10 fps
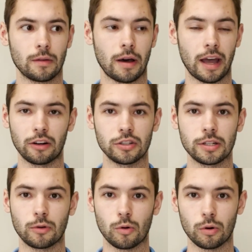My
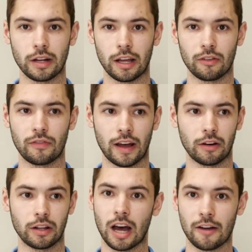internship coordinator
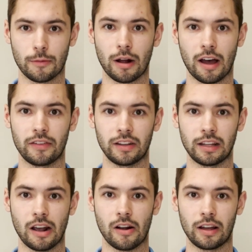found a not for profit in
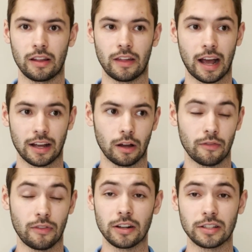the area that has a
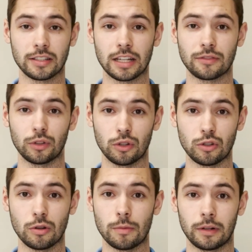very successful
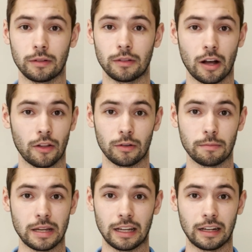YouTube and other
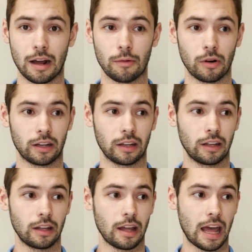media network.
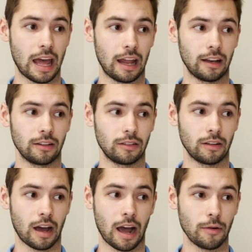
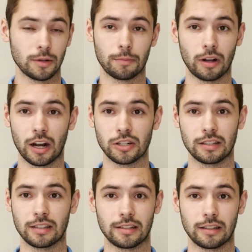And I was a production
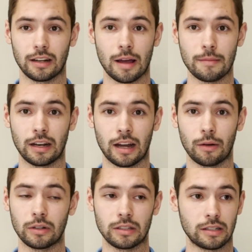assistant. I mean, I
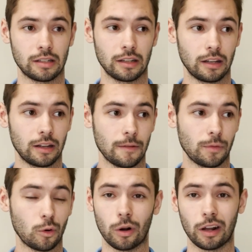was
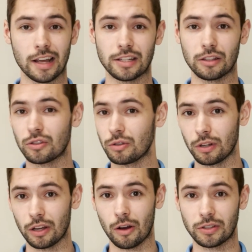organizing the
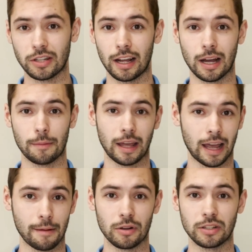studio, setting up
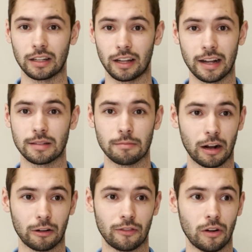cameras and lights and
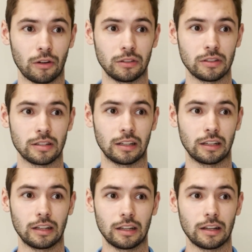microphones,
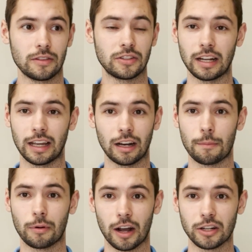and sitting in on
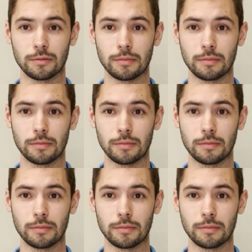production